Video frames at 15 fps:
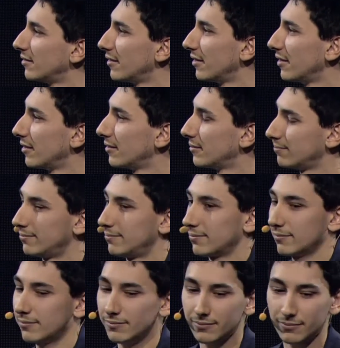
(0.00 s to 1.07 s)
Right.
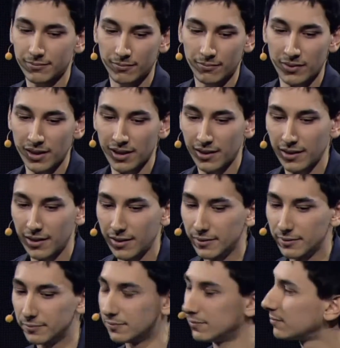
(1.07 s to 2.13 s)
And
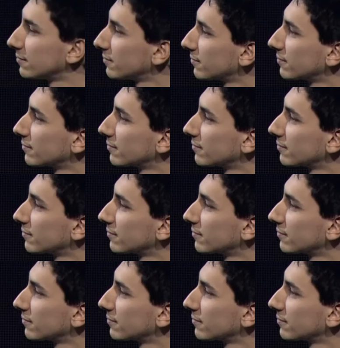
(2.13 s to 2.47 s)
you say